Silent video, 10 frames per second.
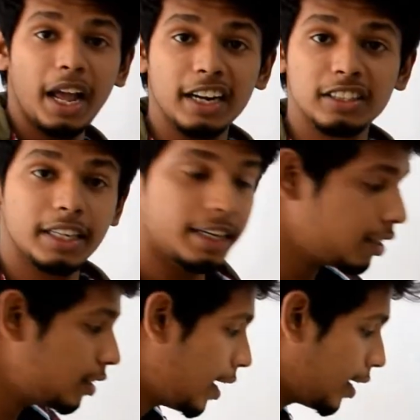and
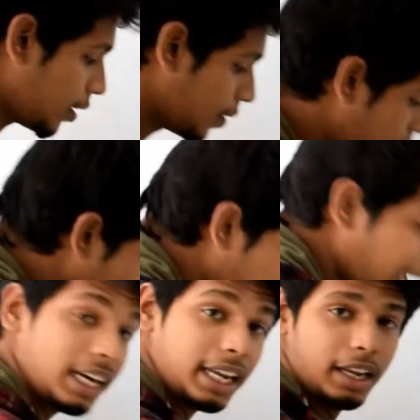stated that
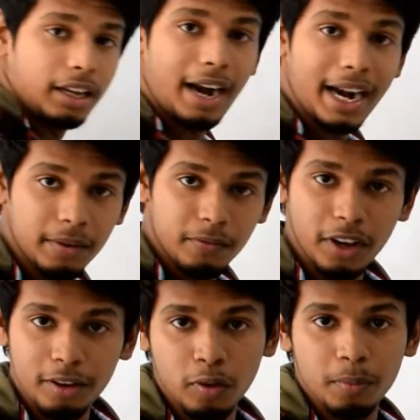any random
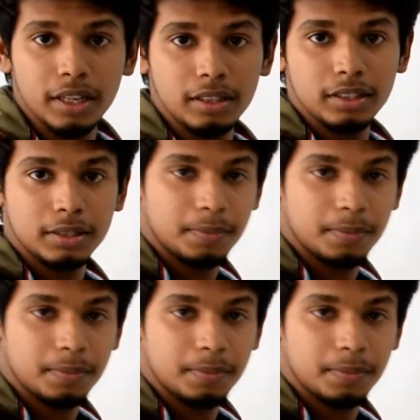waveform in this